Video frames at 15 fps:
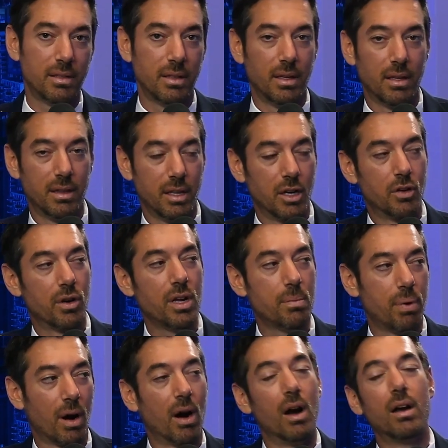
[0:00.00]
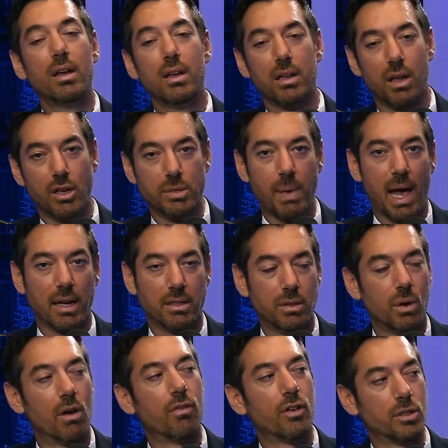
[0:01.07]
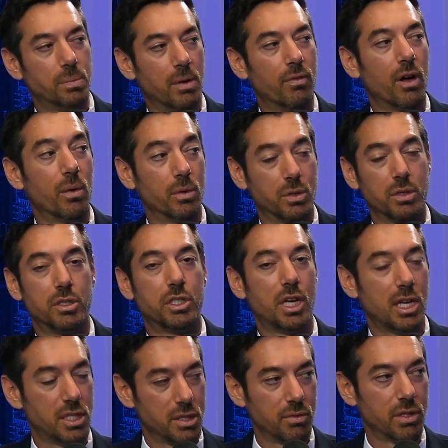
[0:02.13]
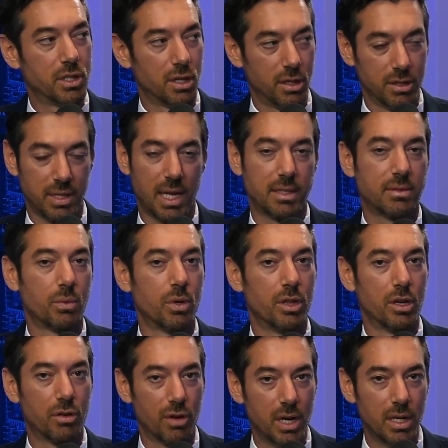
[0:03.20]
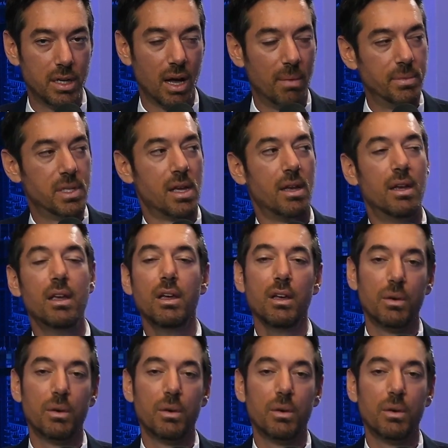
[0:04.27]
the, the greed part goes back to our first pitfall, which is chasing returns. That's, that's where right. the greed comes in.